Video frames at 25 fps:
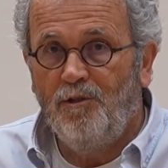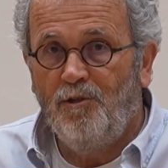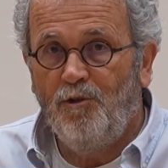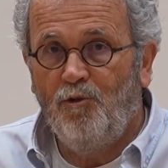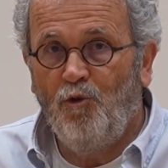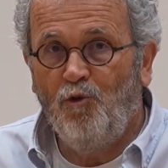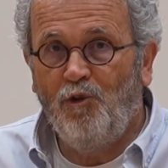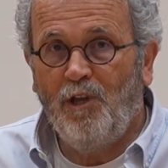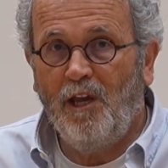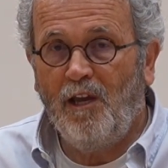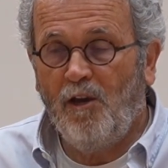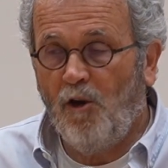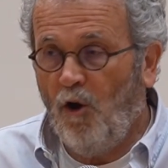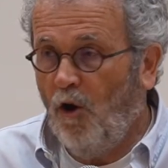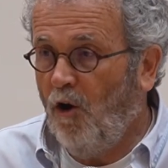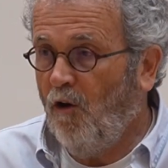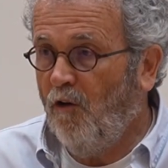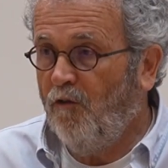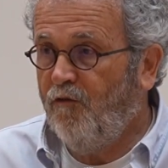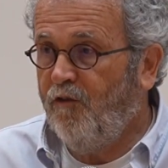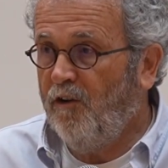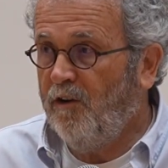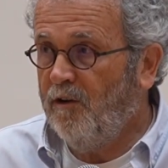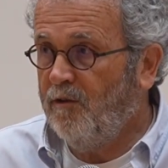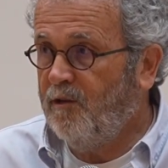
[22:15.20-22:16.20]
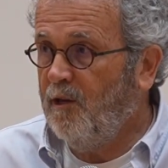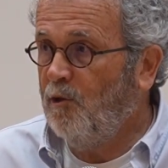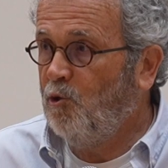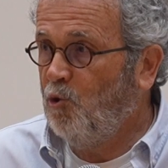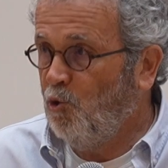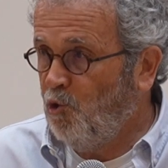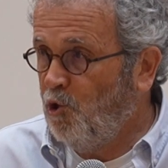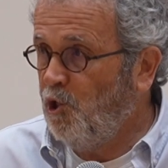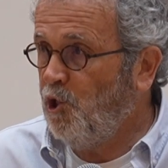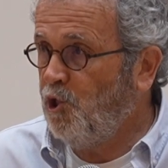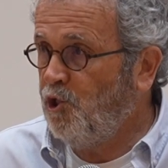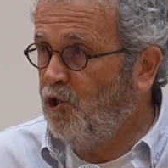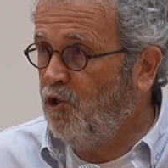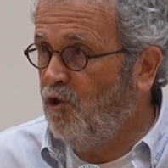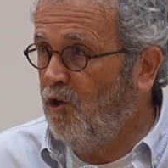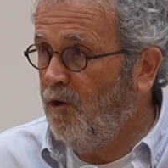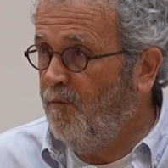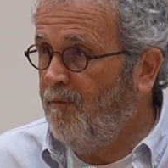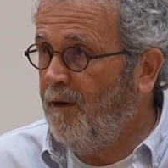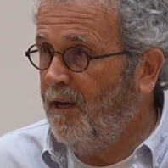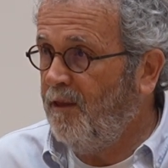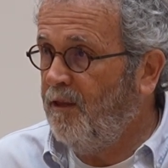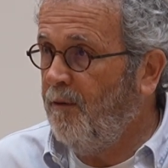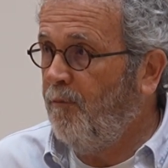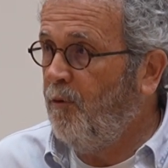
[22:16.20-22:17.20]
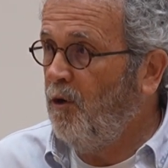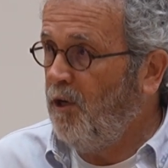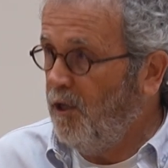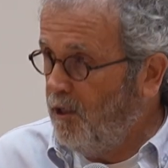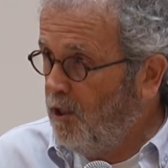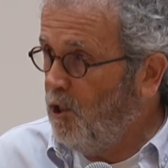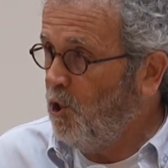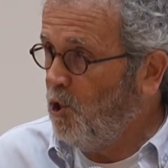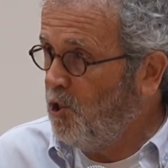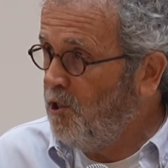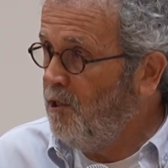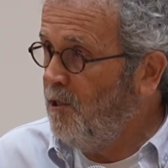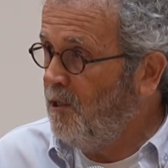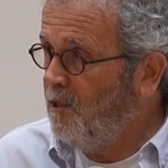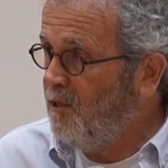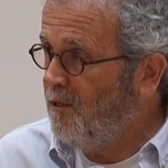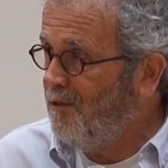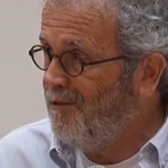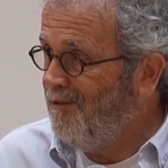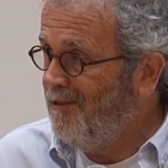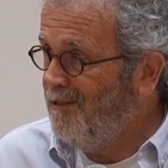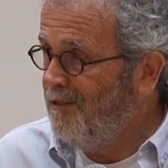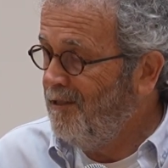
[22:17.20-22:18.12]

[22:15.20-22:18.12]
to take over the judiciary by the politicians.